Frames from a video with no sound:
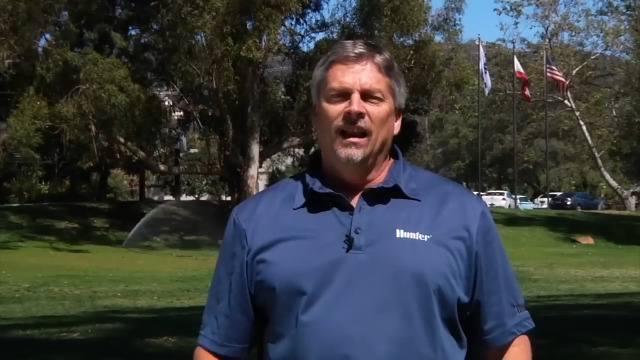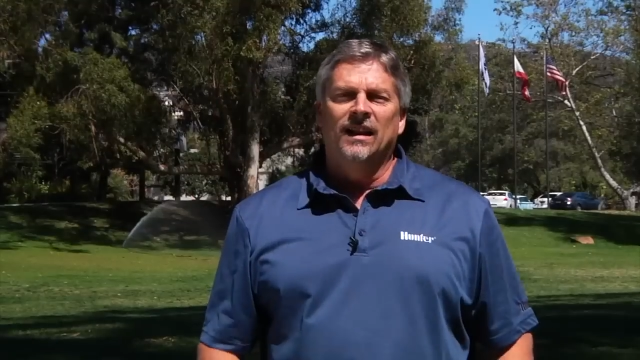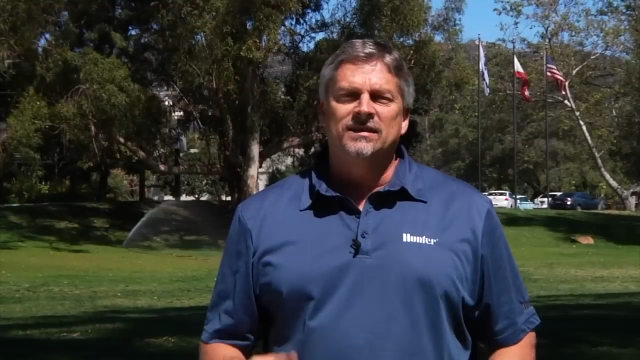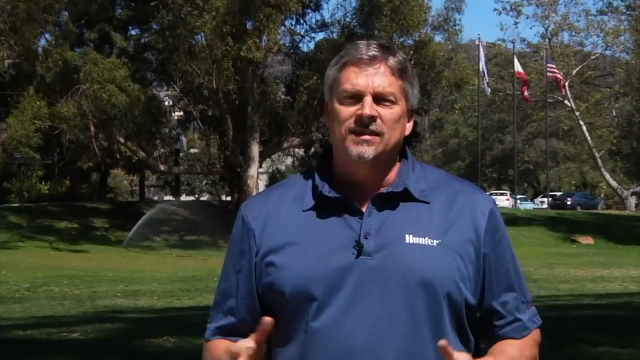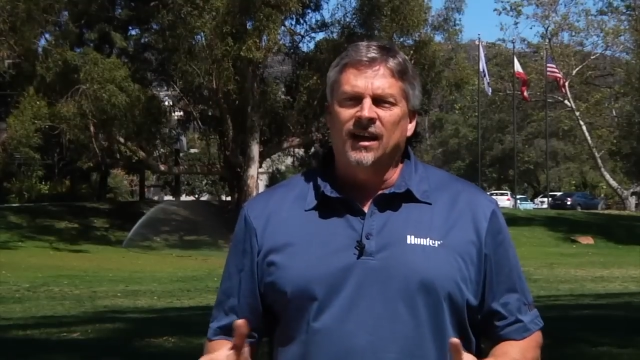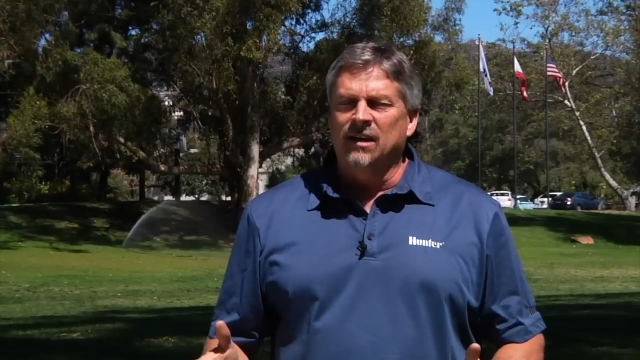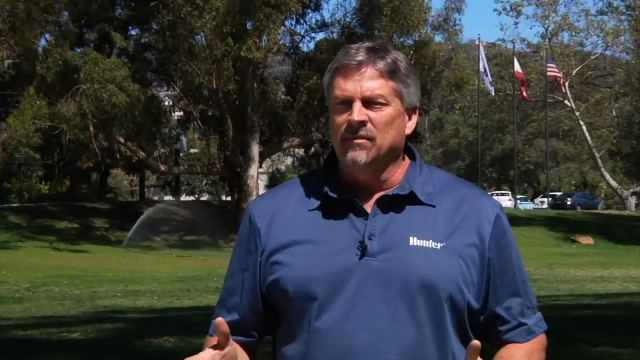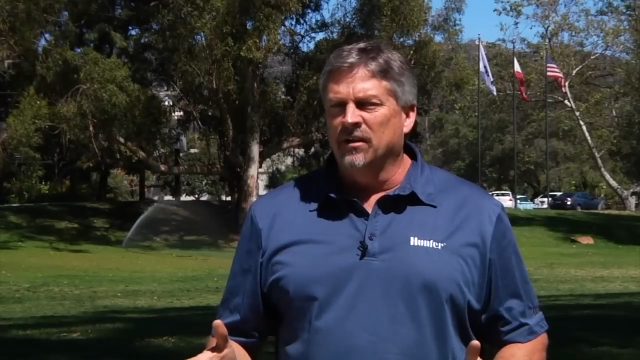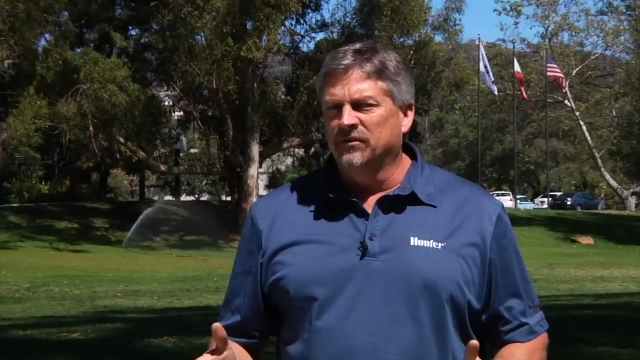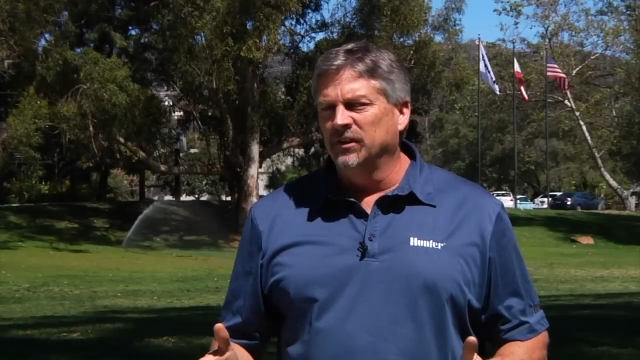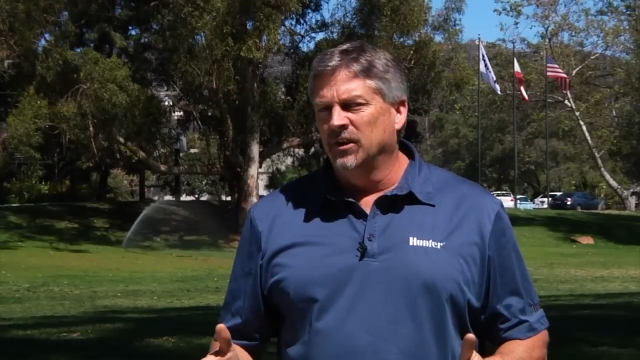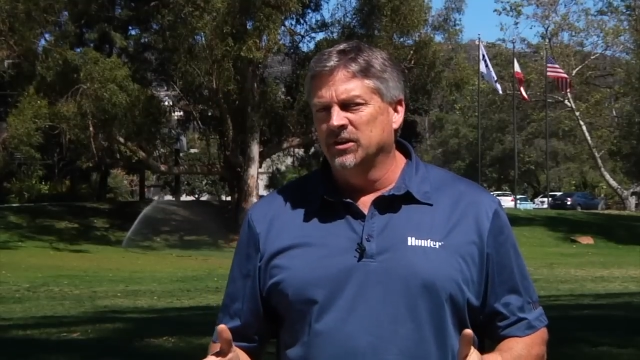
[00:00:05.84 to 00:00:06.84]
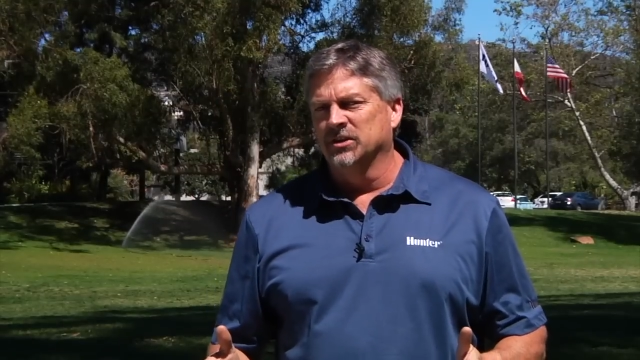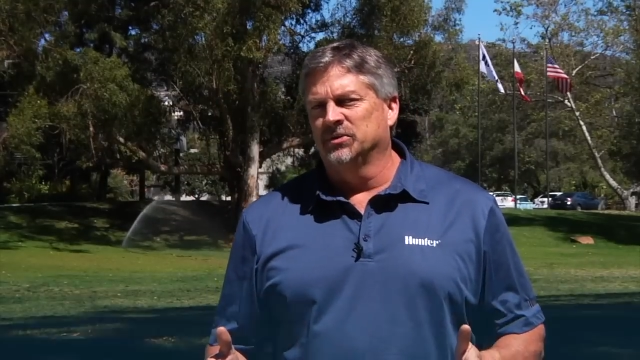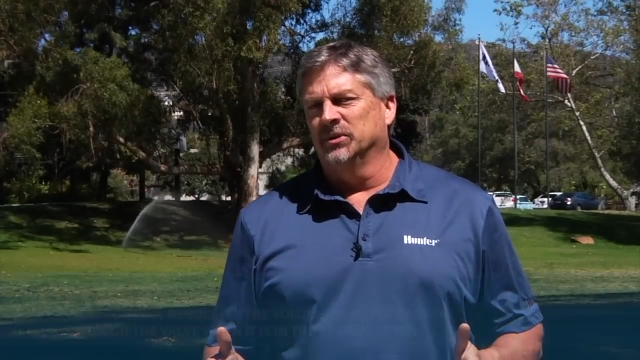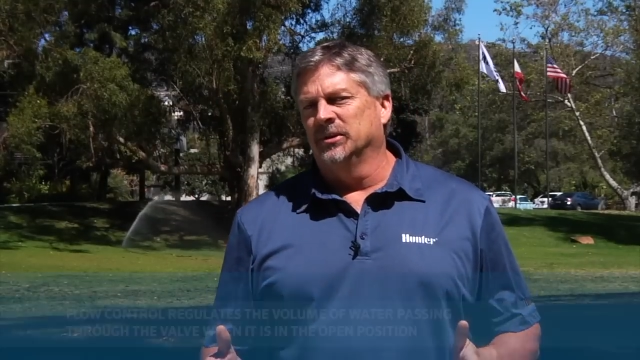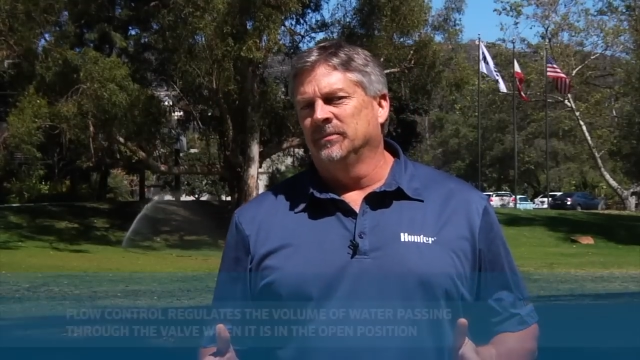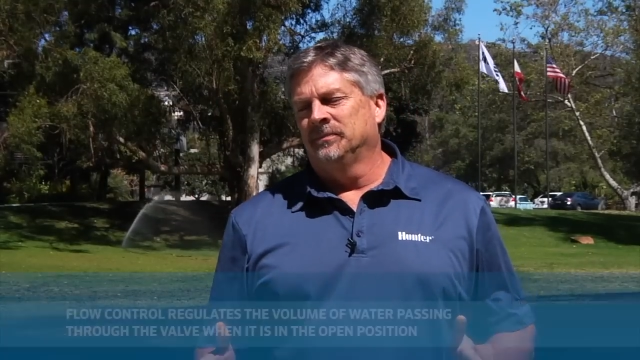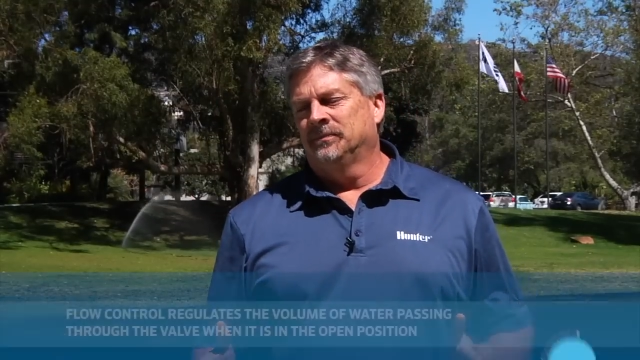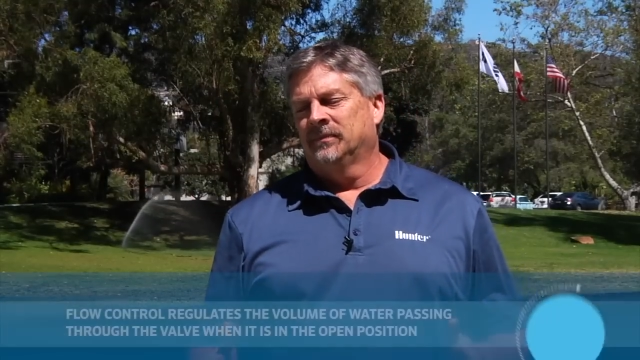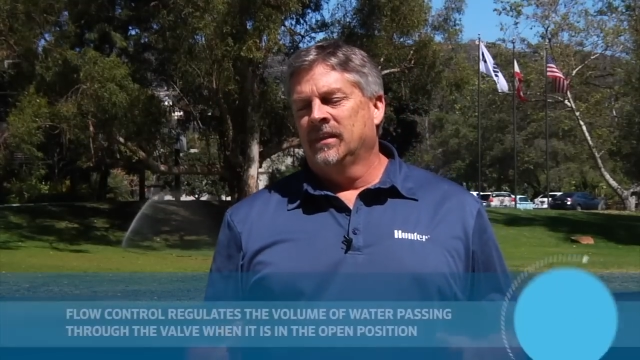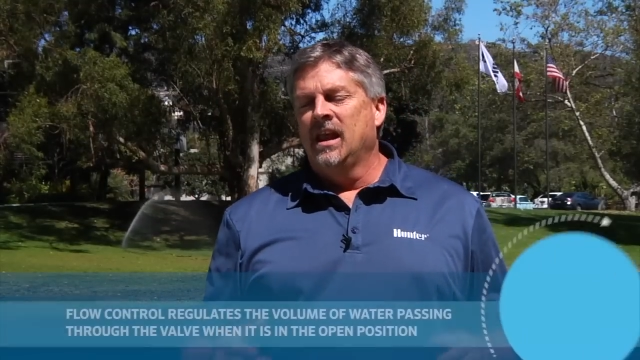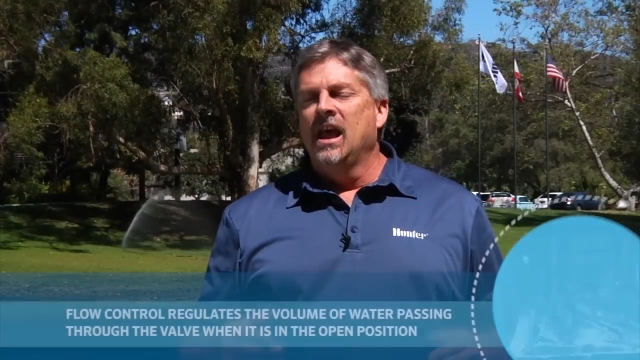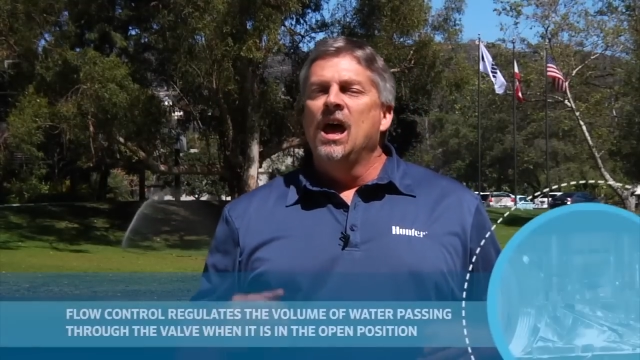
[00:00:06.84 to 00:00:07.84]
Let's talk about flow control.
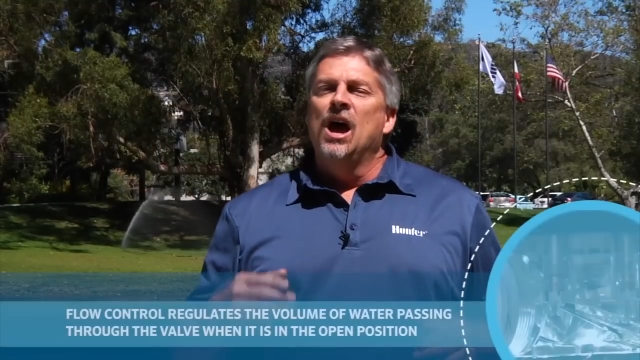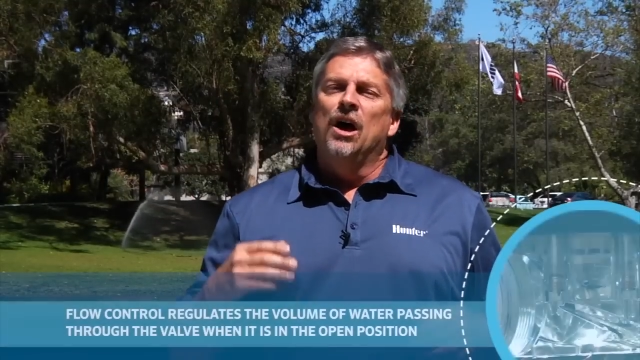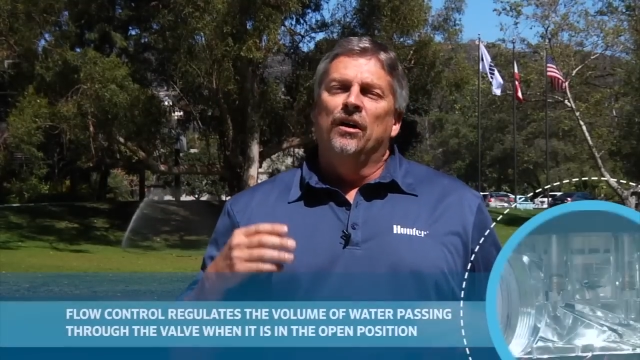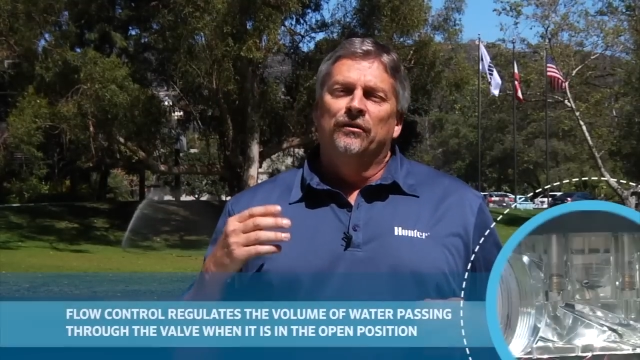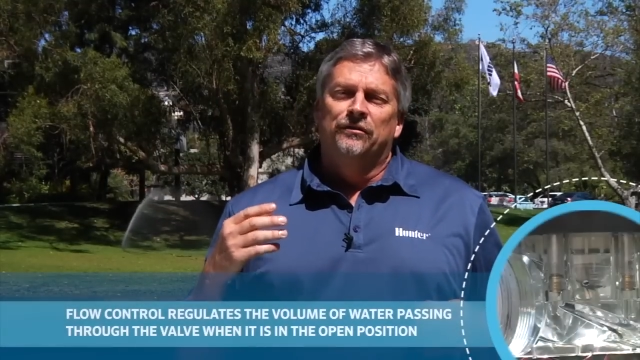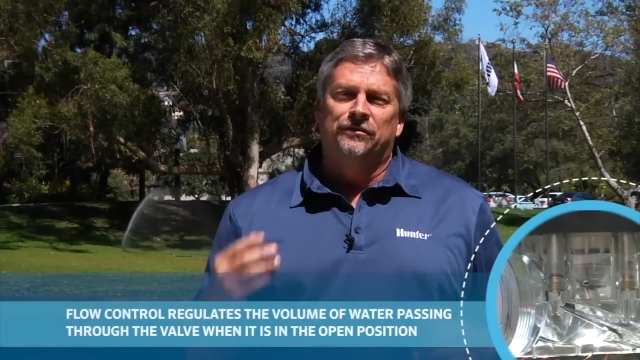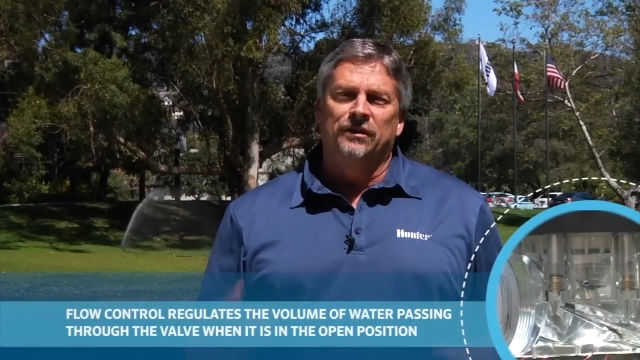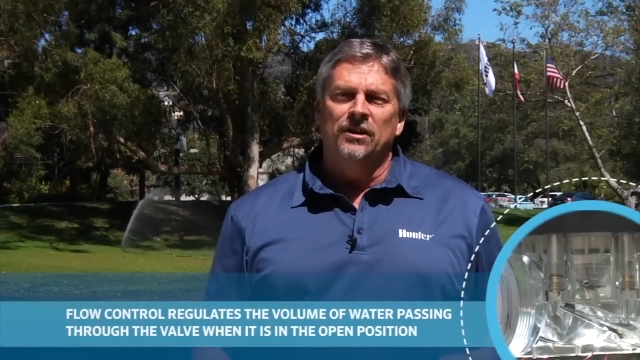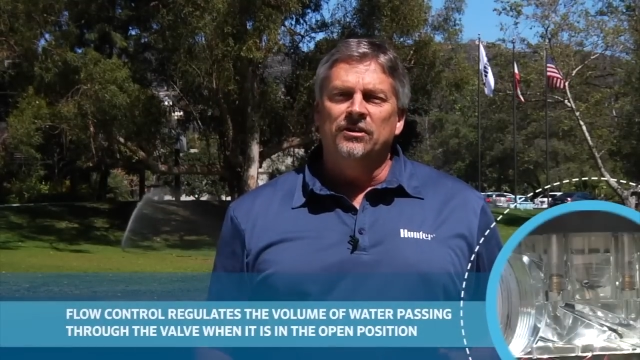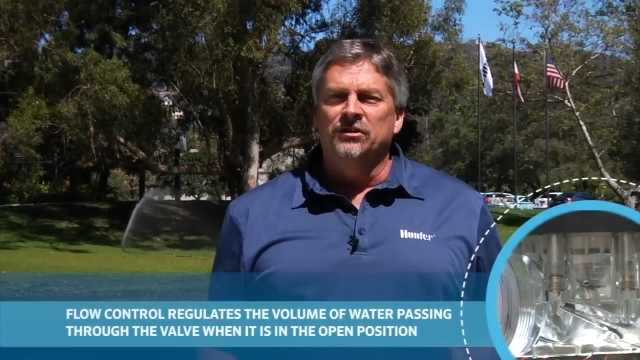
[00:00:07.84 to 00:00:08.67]
Flow